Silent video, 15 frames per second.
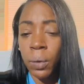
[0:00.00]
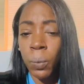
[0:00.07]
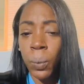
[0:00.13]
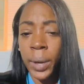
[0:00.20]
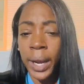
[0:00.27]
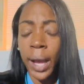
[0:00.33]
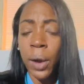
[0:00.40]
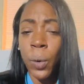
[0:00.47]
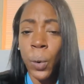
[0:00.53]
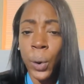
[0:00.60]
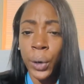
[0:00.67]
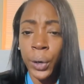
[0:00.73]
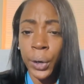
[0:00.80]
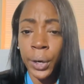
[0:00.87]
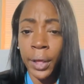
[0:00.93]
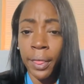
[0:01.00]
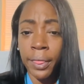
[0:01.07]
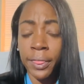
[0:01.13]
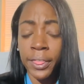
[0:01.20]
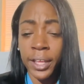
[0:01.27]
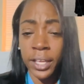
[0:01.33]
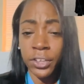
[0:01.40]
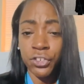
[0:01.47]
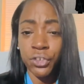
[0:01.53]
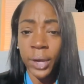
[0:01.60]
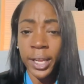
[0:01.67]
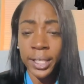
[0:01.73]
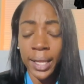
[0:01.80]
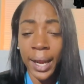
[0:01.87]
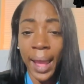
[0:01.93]
When I order this
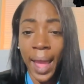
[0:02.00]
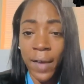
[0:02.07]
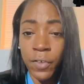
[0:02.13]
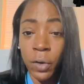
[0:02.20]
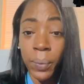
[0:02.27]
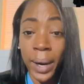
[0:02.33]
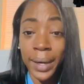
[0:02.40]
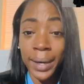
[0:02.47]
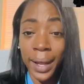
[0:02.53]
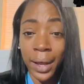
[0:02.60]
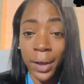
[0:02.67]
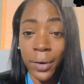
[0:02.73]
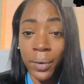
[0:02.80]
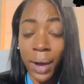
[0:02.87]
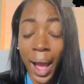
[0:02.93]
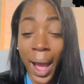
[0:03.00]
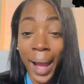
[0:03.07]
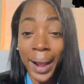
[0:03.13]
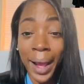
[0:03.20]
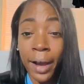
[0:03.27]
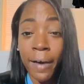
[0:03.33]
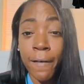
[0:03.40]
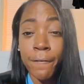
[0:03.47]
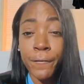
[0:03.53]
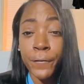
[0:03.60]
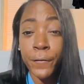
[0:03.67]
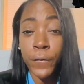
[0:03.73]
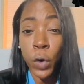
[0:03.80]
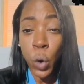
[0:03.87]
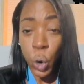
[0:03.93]
dress that I have on right now, I got a
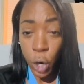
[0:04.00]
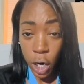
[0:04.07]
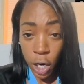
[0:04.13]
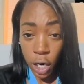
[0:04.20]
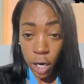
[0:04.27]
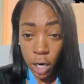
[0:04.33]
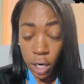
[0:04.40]
4.